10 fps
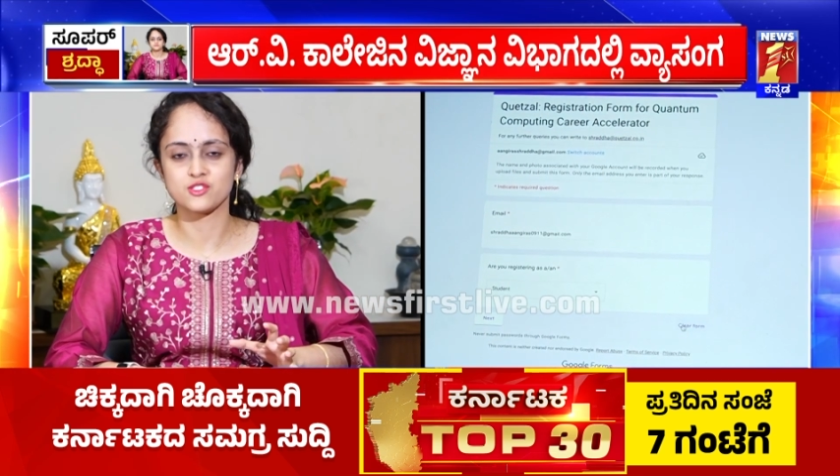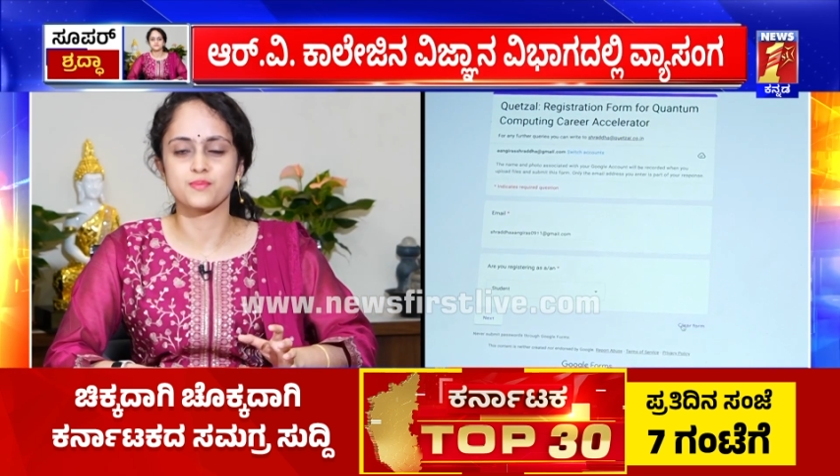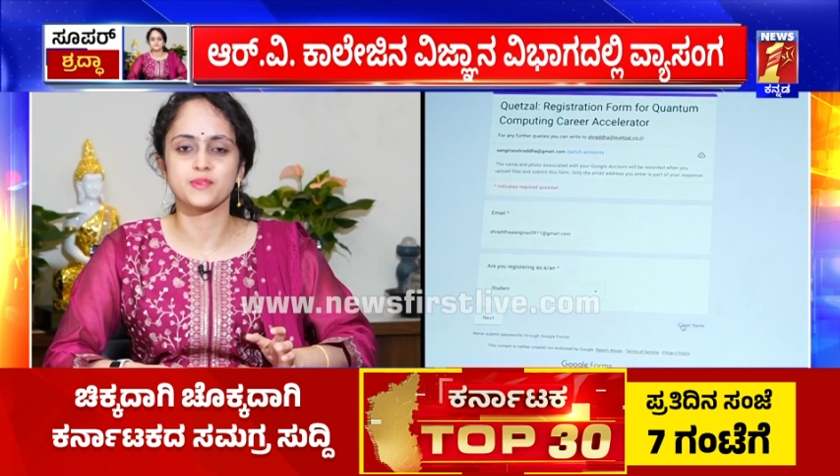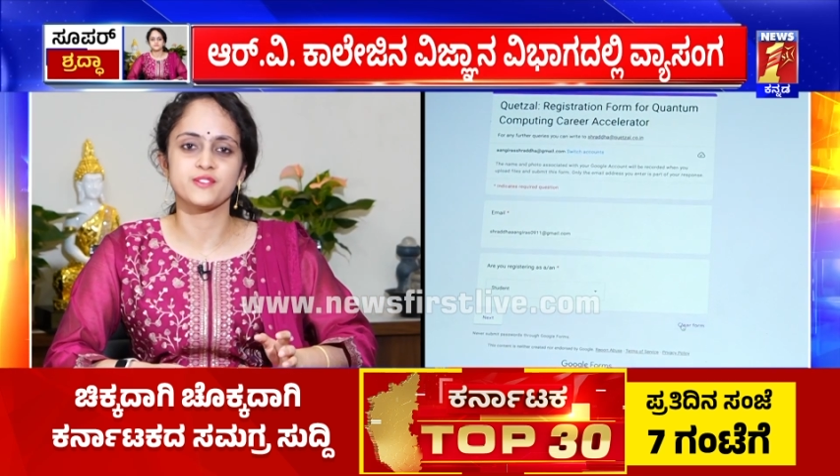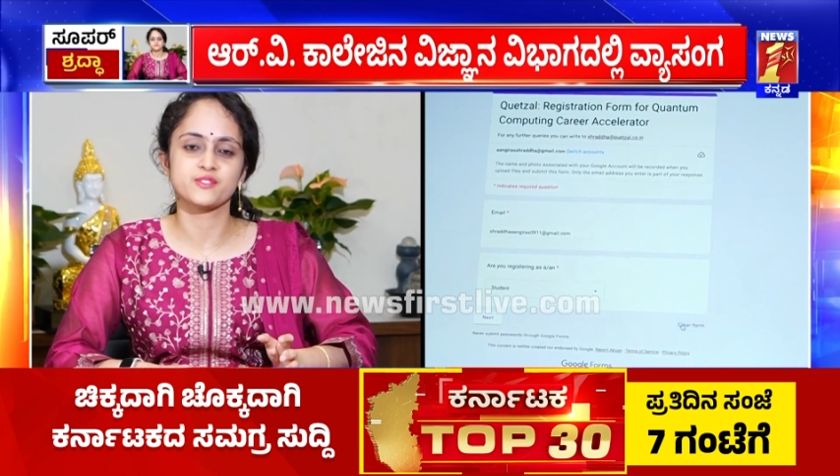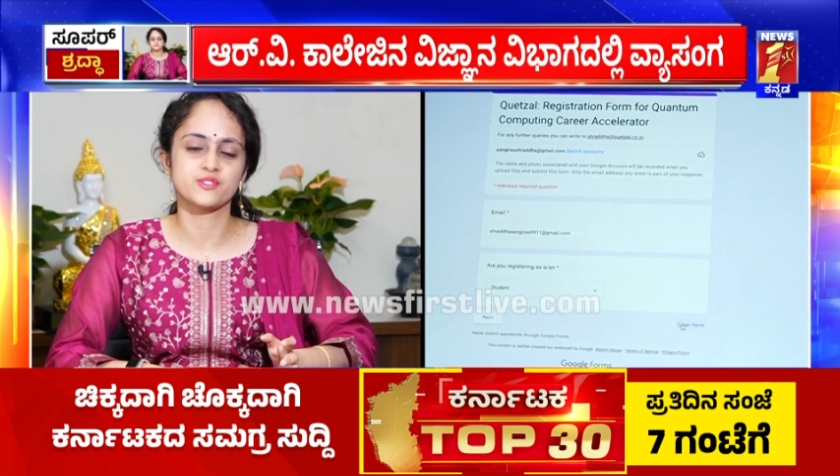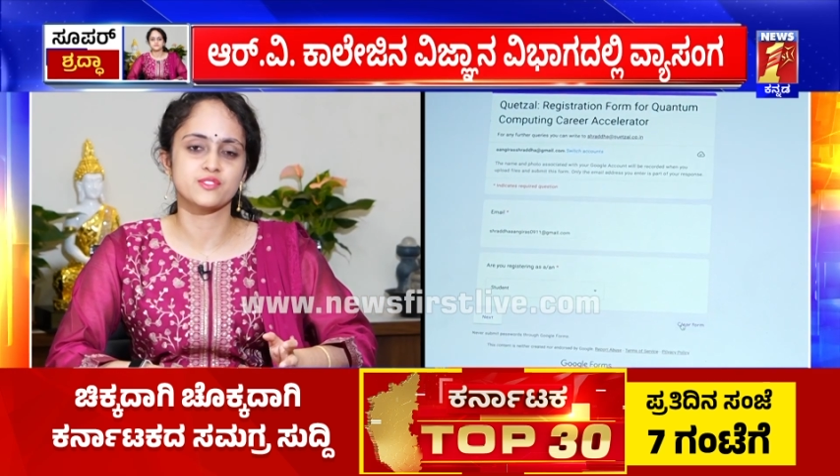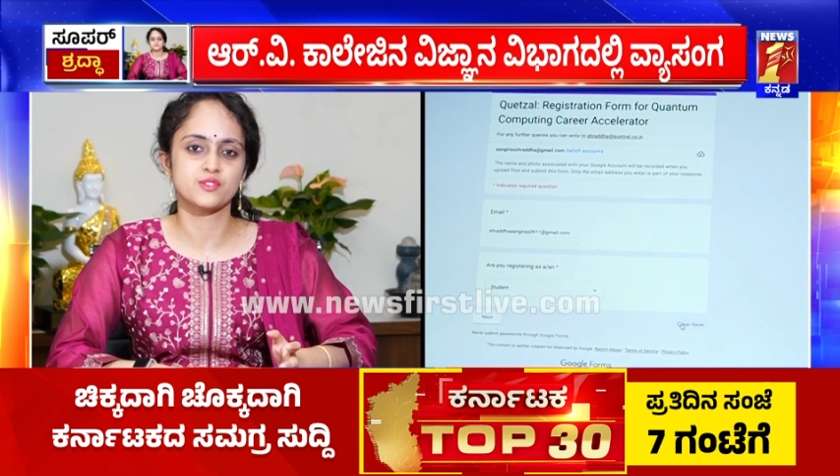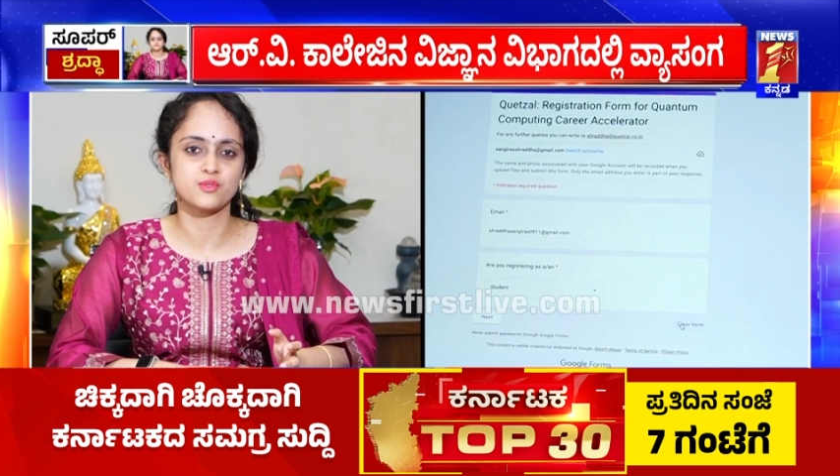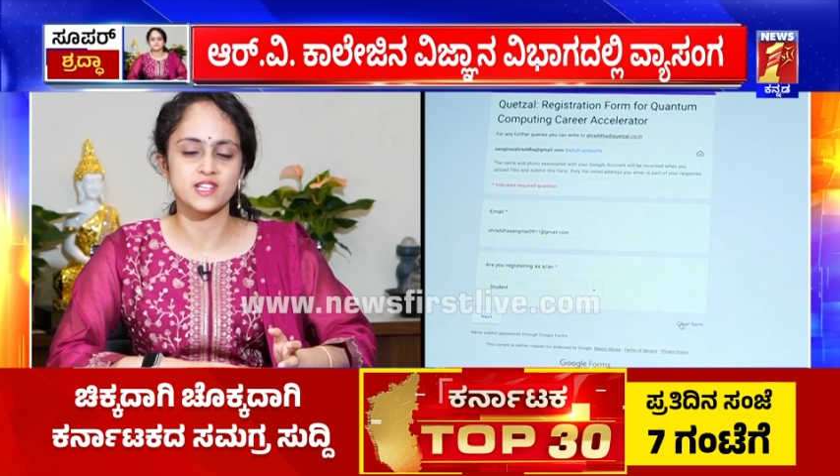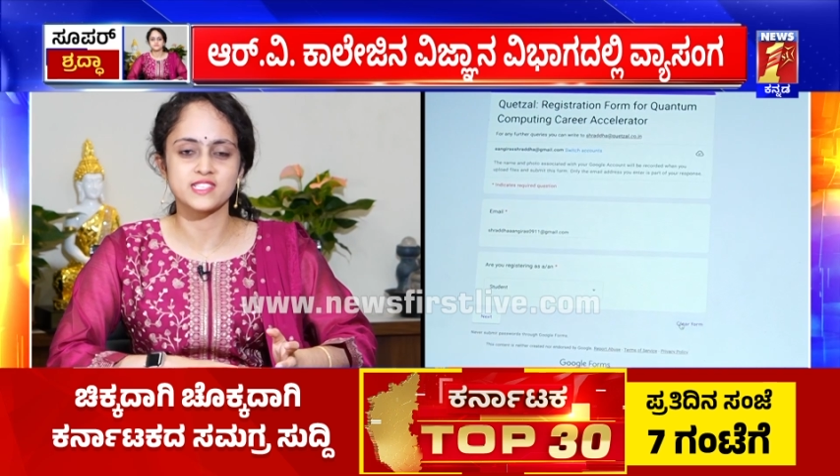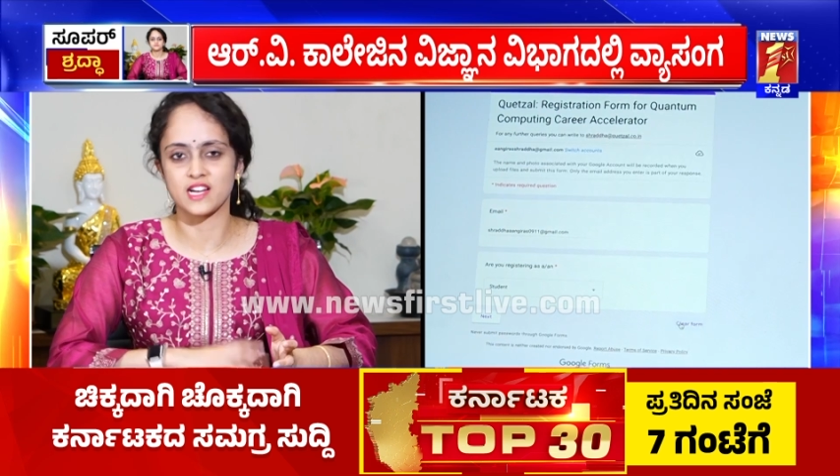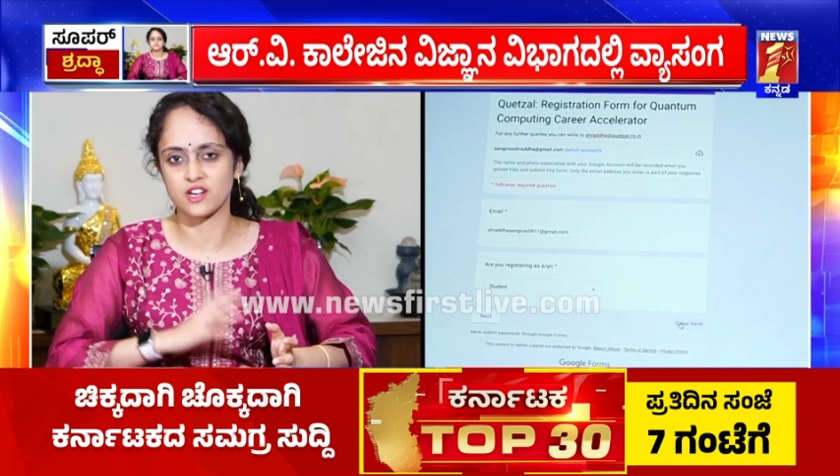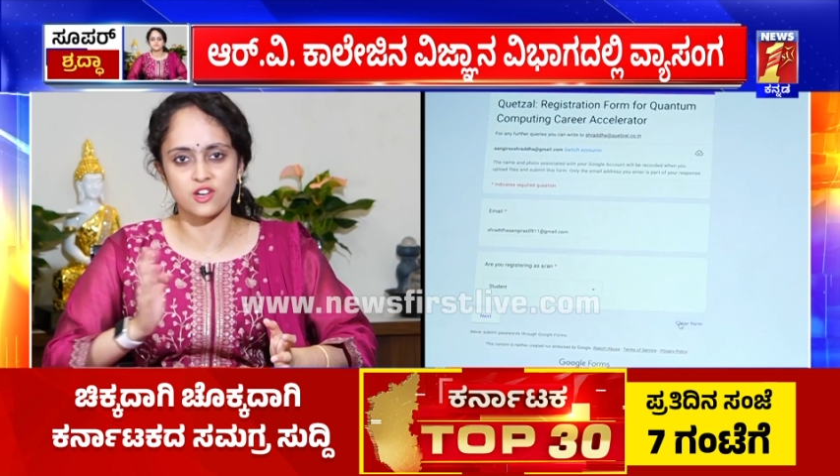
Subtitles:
It's open to students